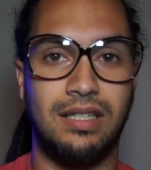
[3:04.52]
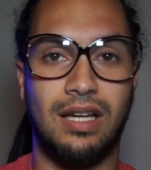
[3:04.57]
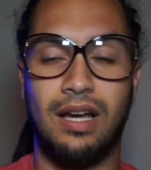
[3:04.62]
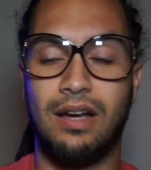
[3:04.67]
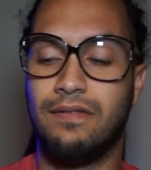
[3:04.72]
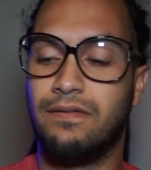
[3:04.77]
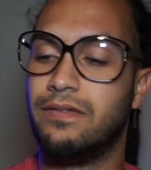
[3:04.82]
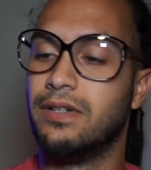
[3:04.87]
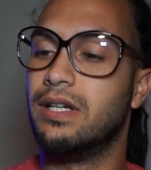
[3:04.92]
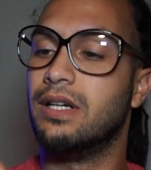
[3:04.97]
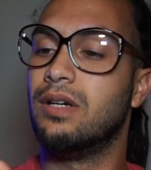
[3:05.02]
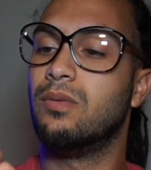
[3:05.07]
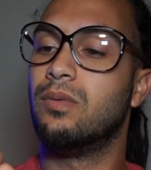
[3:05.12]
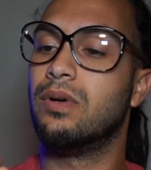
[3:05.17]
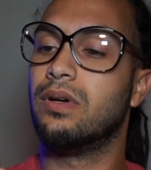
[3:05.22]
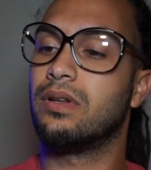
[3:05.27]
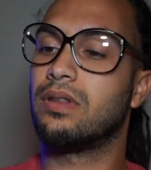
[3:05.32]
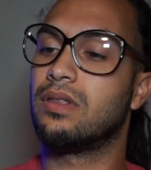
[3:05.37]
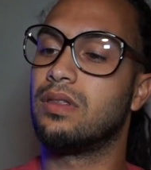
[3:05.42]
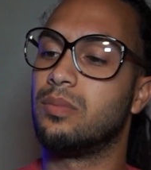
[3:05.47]
uh, very
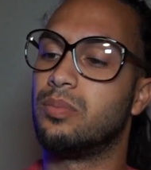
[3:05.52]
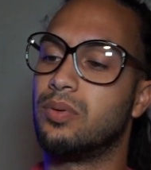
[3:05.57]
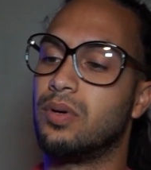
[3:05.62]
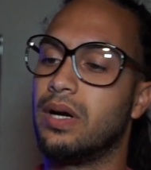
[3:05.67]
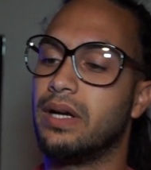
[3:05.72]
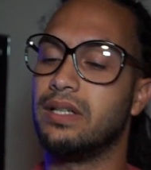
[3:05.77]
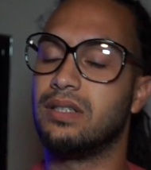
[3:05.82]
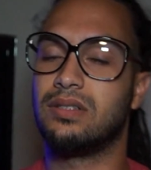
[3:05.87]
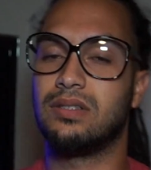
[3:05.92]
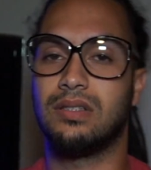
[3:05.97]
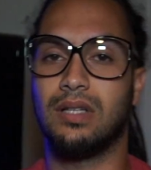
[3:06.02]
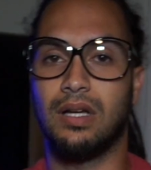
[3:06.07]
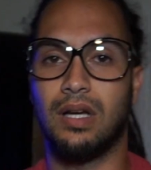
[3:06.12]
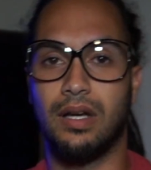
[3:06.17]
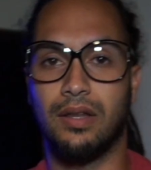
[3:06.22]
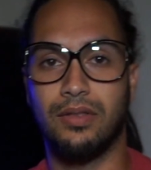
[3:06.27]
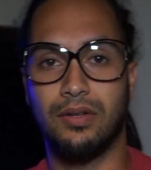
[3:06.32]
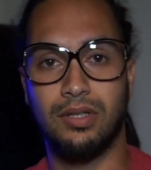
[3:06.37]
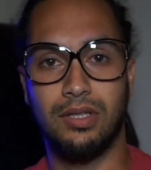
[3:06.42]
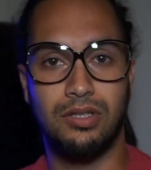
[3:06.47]
worth the price
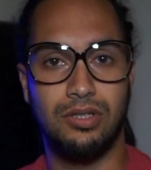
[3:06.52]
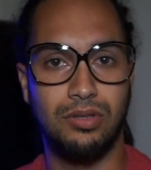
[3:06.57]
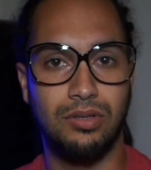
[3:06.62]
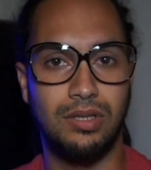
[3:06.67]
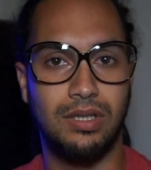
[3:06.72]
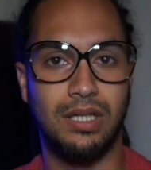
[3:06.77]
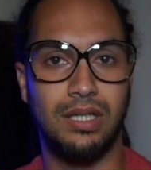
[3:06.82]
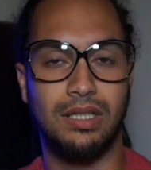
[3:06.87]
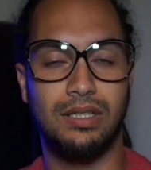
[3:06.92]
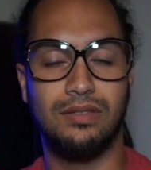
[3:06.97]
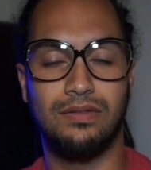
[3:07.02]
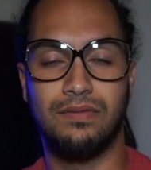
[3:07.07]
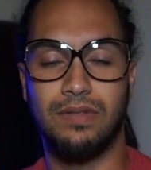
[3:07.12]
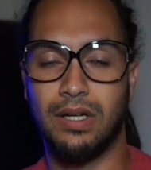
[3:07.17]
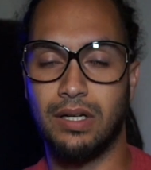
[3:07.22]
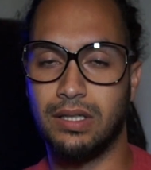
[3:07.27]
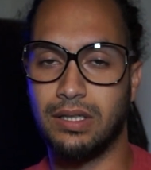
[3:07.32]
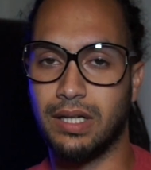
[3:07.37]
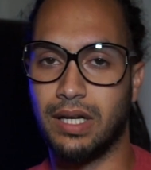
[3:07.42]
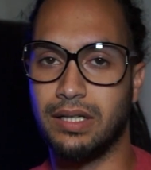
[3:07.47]
uh, 32 gigs
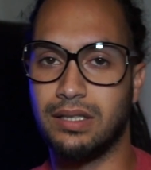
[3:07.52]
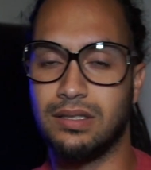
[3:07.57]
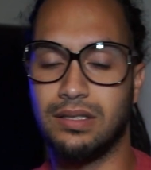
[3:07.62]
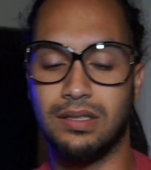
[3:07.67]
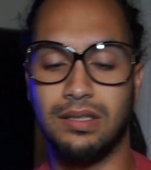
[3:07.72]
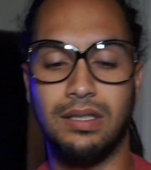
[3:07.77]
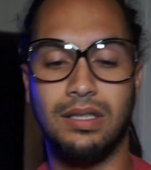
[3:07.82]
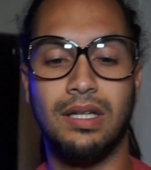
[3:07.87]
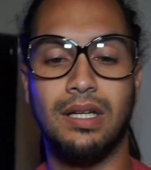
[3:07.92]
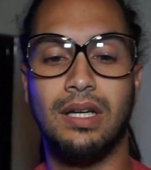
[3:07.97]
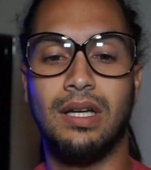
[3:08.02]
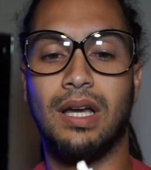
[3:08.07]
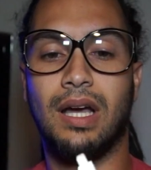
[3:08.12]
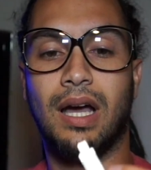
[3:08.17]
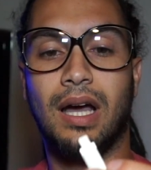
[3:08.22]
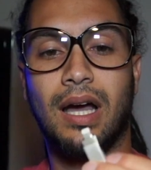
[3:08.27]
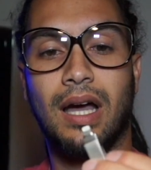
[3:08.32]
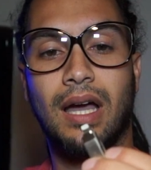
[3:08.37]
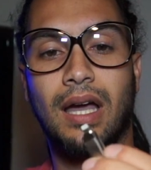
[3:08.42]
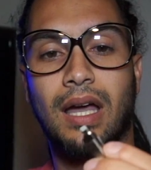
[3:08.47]
very nicely
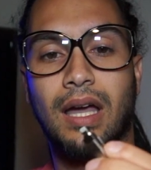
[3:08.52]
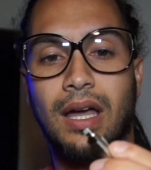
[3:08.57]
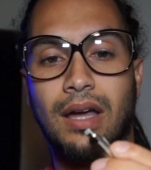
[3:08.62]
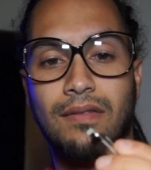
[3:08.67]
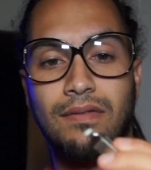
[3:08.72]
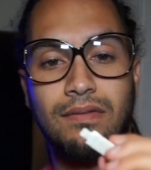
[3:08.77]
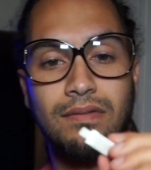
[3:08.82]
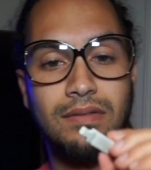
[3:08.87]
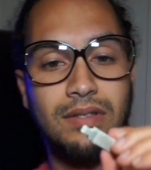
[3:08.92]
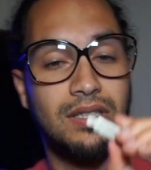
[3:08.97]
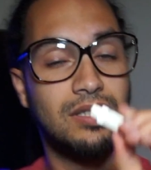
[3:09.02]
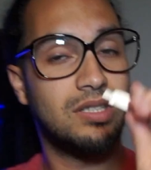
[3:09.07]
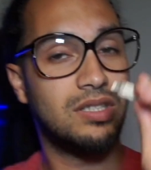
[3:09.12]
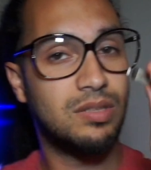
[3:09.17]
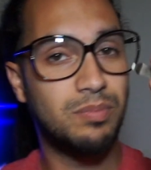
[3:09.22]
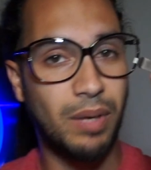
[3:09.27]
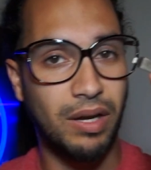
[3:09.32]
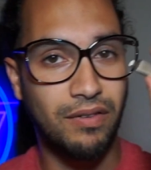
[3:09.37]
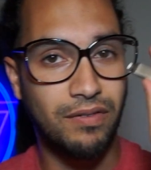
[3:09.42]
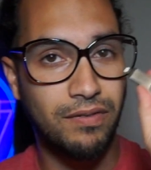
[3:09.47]
I have this is
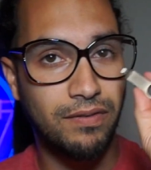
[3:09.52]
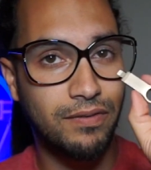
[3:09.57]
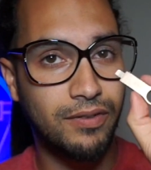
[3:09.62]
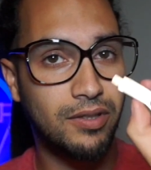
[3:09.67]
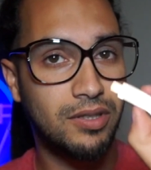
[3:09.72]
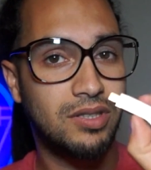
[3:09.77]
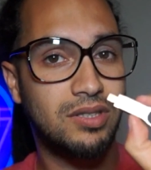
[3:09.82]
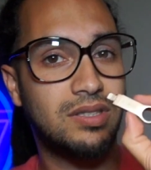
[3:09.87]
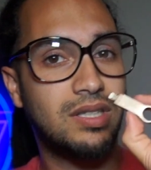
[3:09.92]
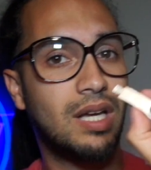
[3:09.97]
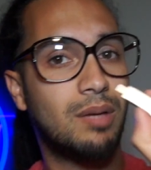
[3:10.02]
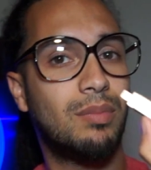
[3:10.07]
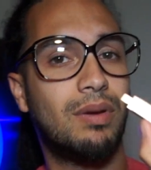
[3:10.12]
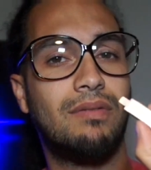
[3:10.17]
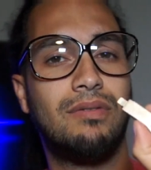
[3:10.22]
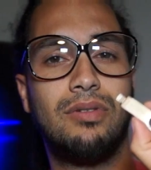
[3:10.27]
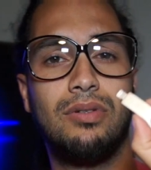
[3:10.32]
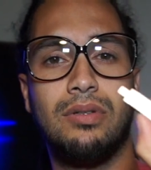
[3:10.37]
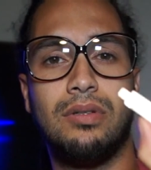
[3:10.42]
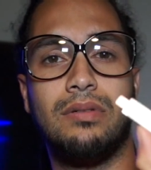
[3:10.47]
my first time
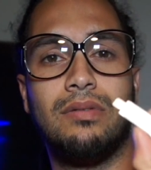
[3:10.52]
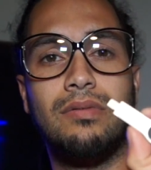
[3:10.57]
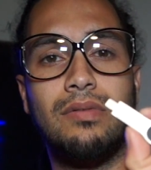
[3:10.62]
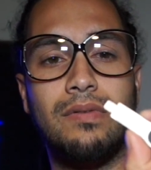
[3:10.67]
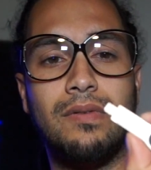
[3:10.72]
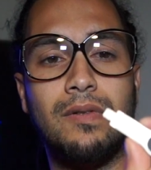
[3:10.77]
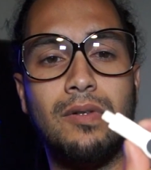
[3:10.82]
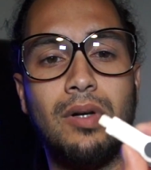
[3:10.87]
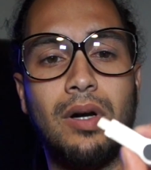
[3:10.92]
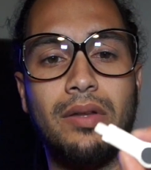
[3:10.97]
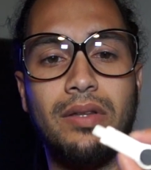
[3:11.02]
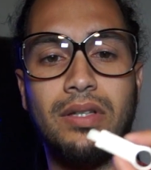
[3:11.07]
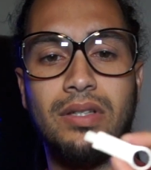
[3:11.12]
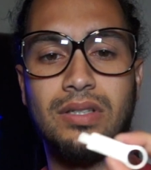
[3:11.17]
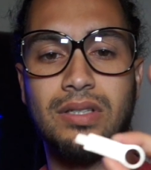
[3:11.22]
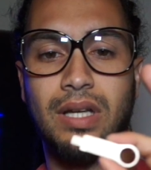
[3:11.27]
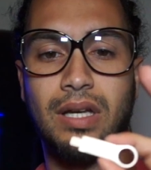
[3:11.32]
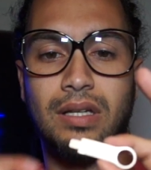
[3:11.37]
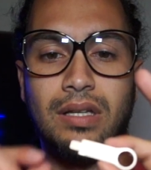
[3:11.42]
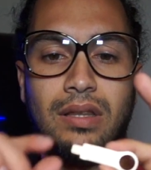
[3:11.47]
ever doing a review on this
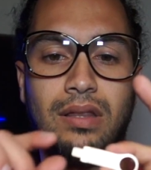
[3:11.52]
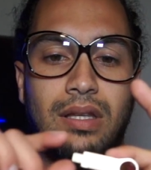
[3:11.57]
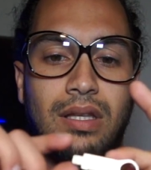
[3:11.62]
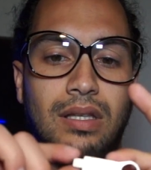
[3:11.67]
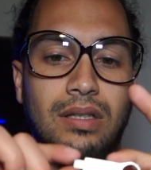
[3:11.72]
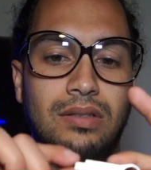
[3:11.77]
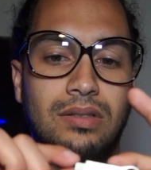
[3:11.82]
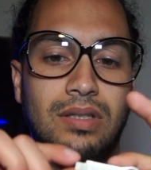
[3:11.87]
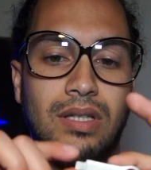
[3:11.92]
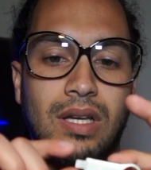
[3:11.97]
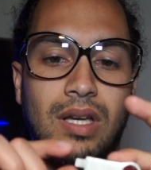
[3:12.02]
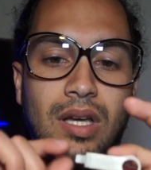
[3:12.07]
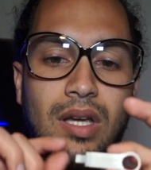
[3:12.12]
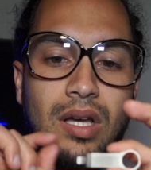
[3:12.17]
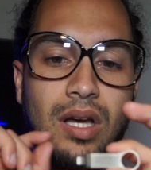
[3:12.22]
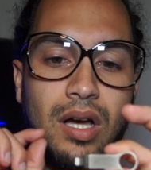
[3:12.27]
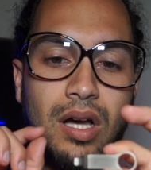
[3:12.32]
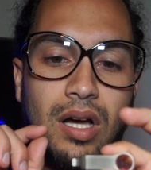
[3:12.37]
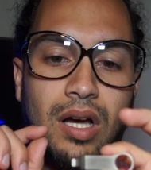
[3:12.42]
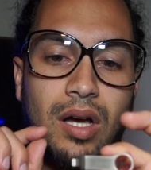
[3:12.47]
kind of things
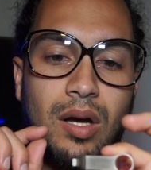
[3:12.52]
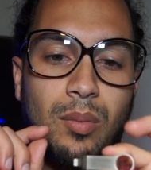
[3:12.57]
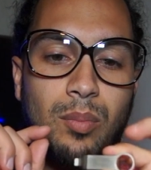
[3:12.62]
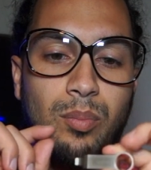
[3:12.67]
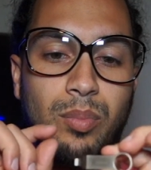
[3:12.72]
uh,